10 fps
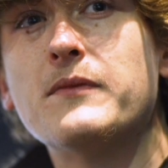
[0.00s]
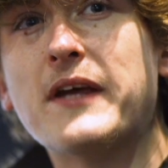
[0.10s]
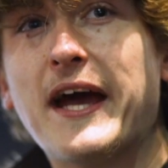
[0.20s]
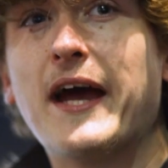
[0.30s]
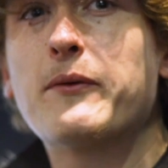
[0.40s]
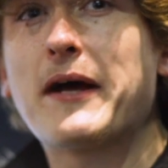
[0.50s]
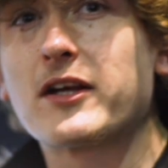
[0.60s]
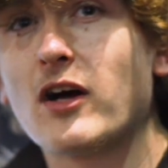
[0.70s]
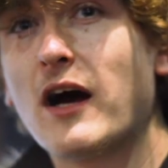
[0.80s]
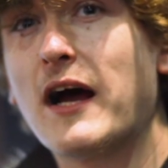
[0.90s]
Yeah, we had a
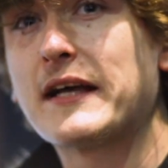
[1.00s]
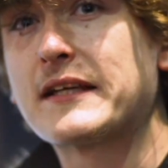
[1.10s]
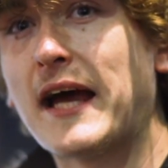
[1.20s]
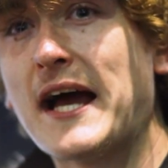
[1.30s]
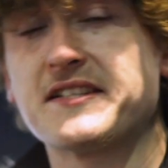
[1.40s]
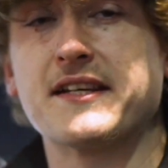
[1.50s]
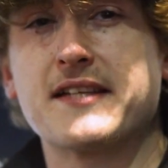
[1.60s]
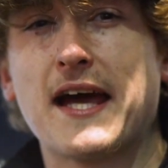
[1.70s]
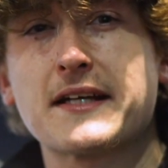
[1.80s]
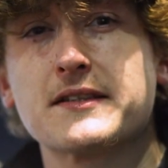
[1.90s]
guy get acid
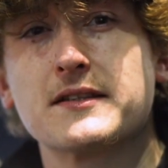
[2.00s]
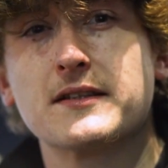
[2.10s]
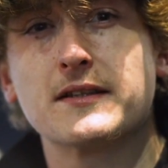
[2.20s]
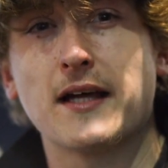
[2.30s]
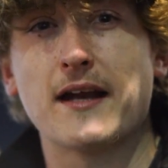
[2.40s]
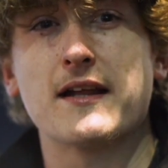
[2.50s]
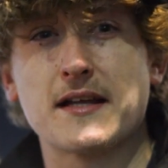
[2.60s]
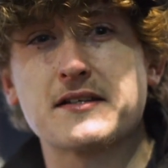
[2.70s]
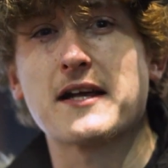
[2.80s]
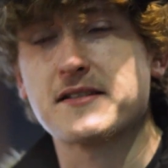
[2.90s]
attacked. Had an
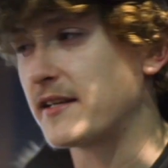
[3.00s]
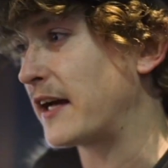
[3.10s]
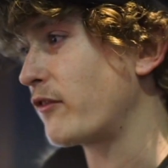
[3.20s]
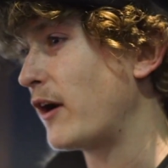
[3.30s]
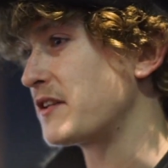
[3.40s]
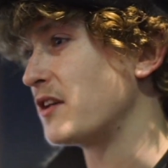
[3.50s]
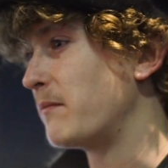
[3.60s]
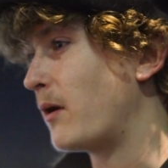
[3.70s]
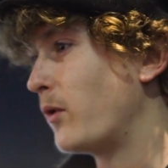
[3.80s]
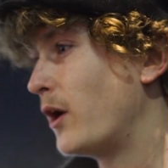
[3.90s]
acid attack right
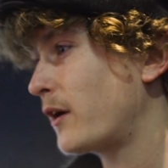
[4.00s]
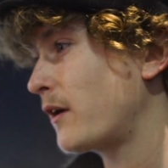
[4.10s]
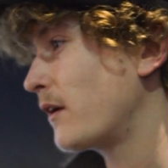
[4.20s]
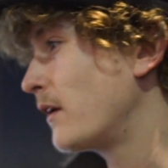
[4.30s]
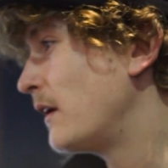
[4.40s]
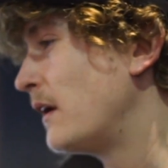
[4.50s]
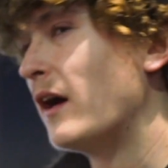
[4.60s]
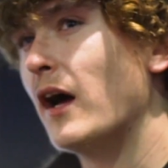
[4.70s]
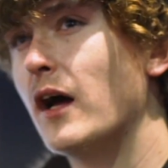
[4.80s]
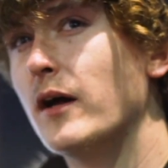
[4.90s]
outside my work.
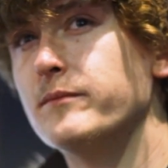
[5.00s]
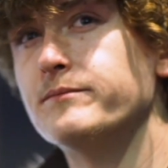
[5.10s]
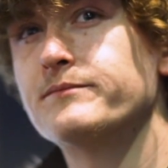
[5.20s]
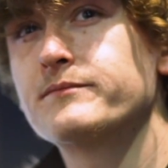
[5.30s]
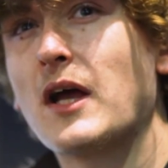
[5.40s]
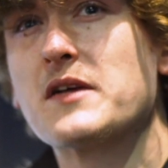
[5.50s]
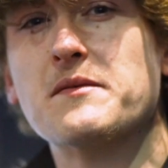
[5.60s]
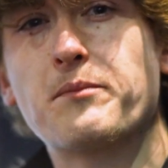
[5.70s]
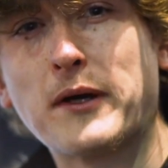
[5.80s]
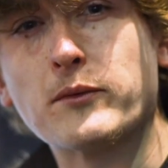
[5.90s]
That was
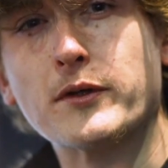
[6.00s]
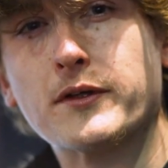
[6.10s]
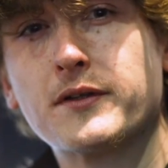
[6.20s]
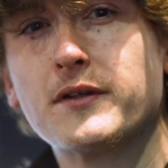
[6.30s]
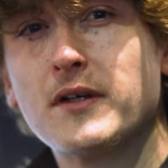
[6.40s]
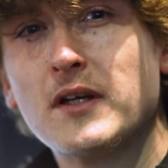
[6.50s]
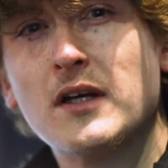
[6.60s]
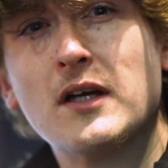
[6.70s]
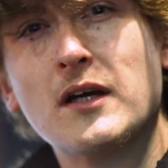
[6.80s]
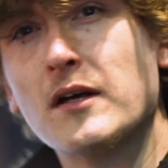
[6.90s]
in Brentwood.
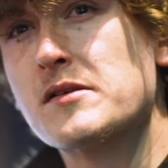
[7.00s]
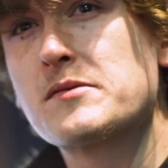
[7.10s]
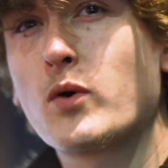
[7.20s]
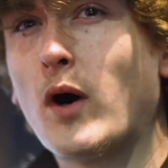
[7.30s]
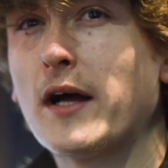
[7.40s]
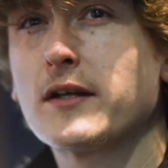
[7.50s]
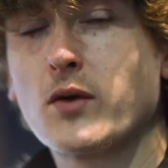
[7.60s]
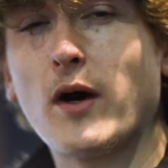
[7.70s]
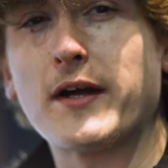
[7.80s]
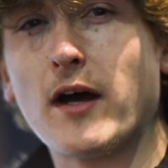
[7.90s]
It's
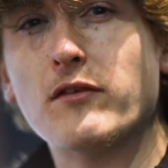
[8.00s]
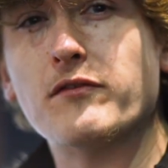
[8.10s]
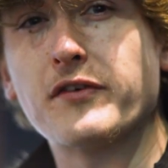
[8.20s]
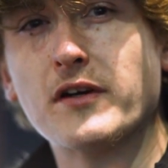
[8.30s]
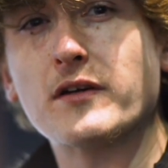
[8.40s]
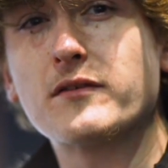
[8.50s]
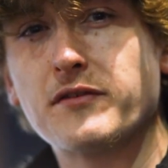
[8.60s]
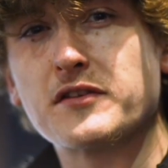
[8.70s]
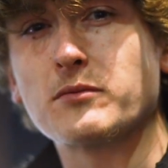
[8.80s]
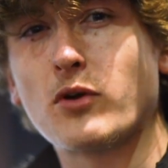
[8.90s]
quite known
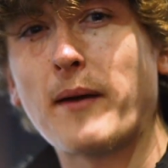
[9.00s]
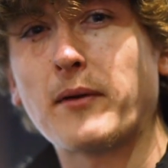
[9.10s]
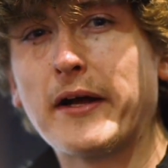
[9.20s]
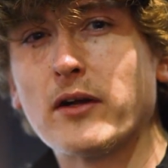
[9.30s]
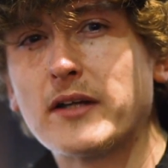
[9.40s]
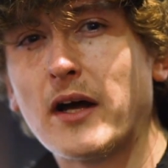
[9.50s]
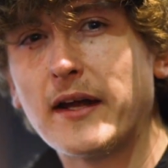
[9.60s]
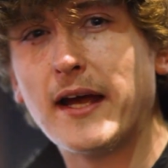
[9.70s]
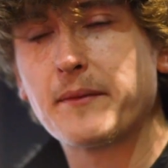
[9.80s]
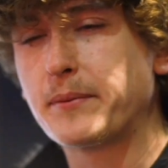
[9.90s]
for some crap going on down
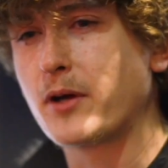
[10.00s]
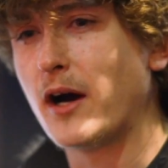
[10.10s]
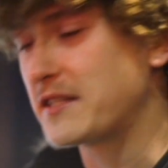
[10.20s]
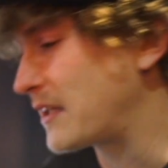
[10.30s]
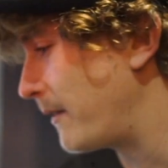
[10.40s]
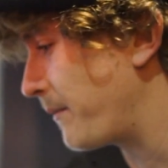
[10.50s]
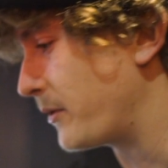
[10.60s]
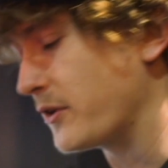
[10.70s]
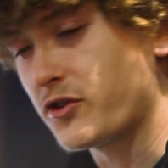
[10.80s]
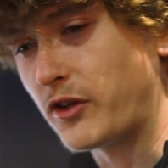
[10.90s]
there. Guys coming up
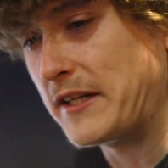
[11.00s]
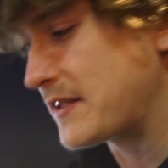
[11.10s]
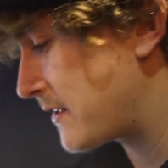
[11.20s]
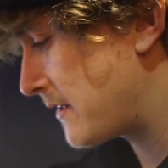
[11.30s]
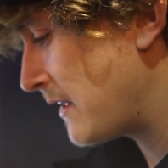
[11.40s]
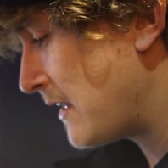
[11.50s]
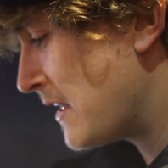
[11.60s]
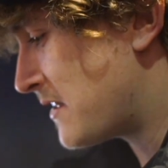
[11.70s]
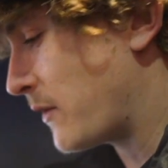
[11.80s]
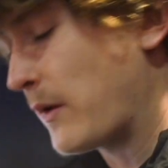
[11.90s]
on the streets.
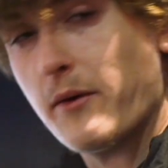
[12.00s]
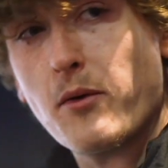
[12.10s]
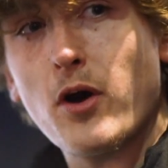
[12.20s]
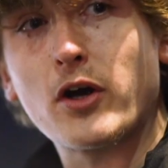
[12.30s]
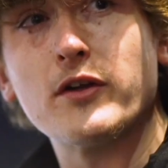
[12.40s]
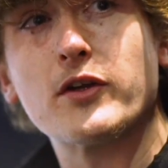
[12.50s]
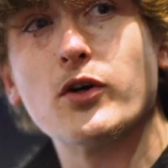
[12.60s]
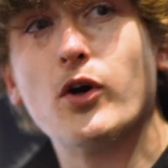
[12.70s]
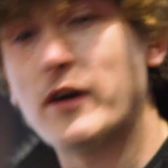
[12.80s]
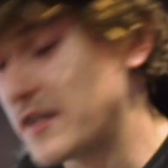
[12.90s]
See, where we work on the
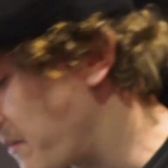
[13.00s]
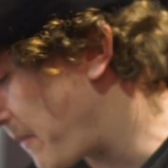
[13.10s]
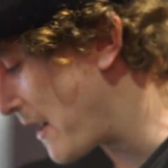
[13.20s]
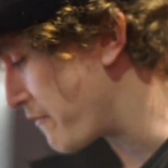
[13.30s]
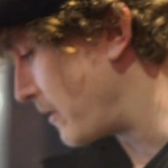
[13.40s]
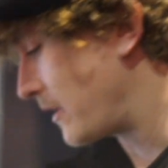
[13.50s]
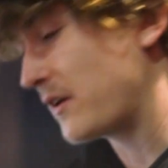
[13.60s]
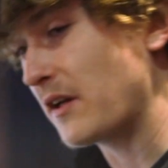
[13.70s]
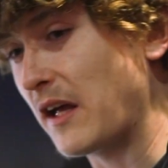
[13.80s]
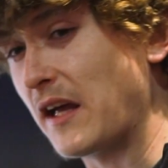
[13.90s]
door and it's the pavement,
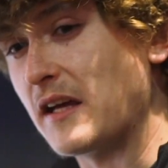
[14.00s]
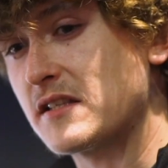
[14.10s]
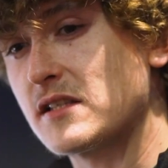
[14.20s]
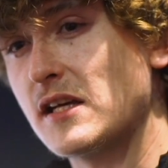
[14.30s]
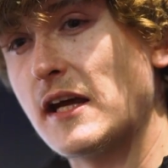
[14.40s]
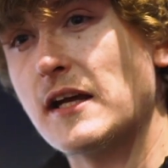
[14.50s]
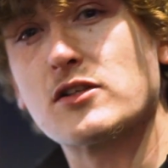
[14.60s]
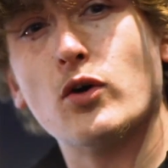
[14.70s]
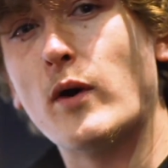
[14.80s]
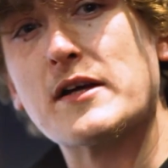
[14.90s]

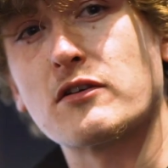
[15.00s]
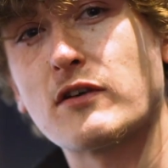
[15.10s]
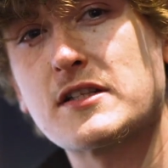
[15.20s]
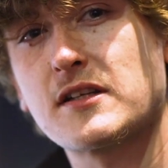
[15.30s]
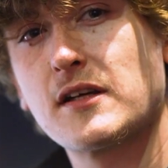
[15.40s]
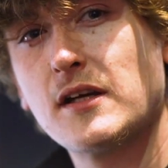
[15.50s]
it's always a risk